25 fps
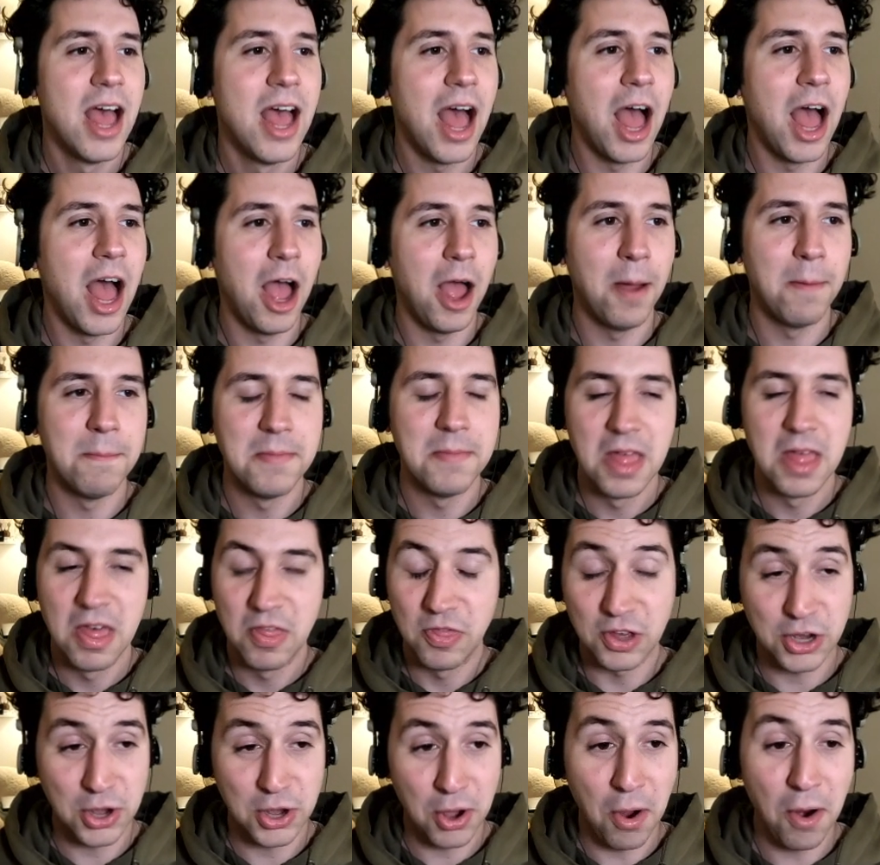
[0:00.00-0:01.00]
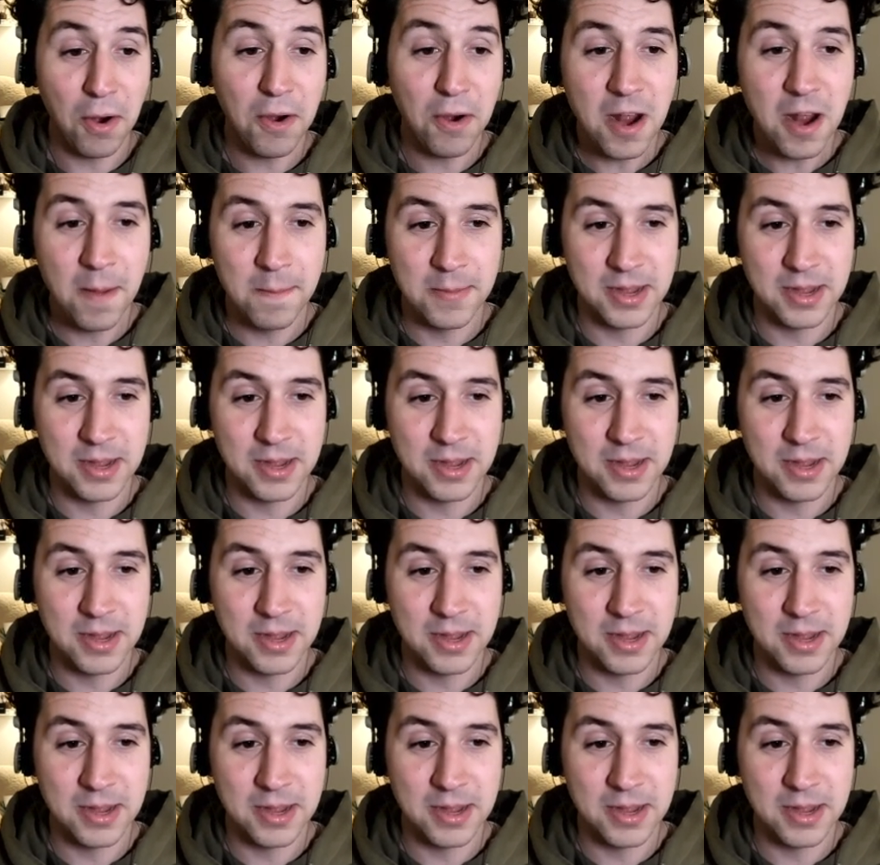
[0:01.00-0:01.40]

The card I'm